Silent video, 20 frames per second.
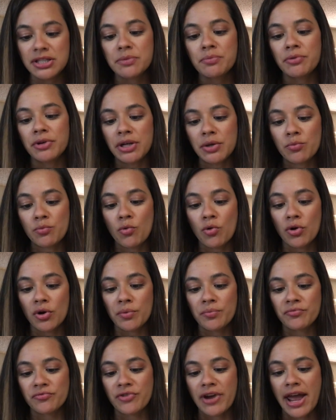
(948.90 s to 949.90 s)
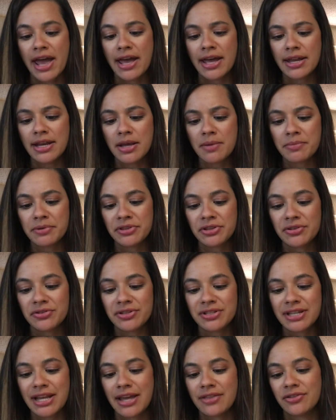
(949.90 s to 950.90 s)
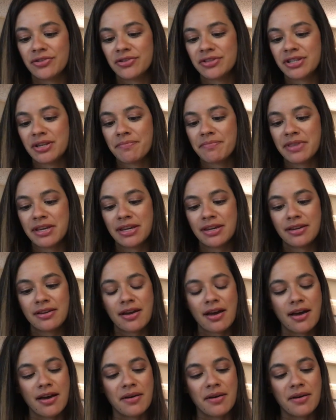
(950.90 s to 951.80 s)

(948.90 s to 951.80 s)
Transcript: pretty warm red, but there's something